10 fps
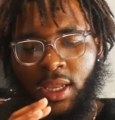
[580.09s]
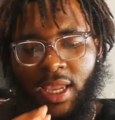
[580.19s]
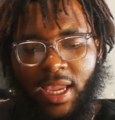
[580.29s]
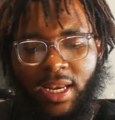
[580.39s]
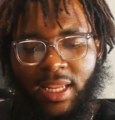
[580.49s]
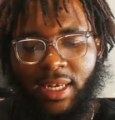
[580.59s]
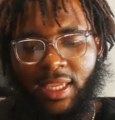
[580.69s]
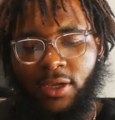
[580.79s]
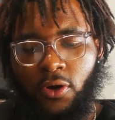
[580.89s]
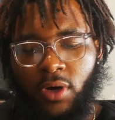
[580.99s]
any
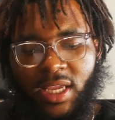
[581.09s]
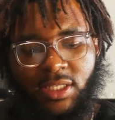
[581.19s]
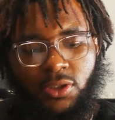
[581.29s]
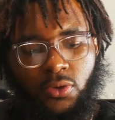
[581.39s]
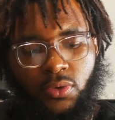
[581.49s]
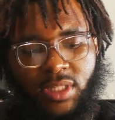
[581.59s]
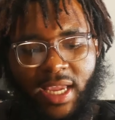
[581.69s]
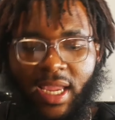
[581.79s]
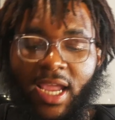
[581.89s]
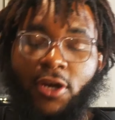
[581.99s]
legal issues that
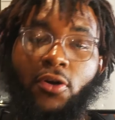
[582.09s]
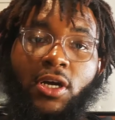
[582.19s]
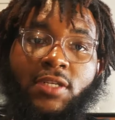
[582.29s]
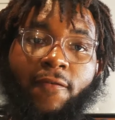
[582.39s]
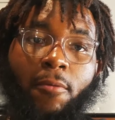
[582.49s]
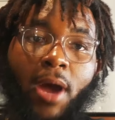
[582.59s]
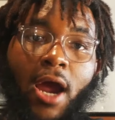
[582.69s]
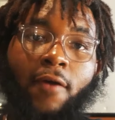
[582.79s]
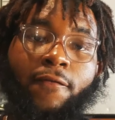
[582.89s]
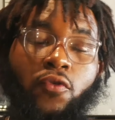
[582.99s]
can hinder us from
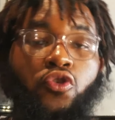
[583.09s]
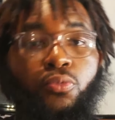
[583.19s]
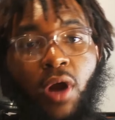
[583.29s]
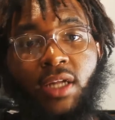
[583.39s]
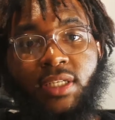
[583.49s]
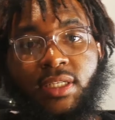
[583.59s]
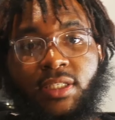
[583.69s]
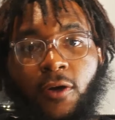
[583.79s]
our future projects.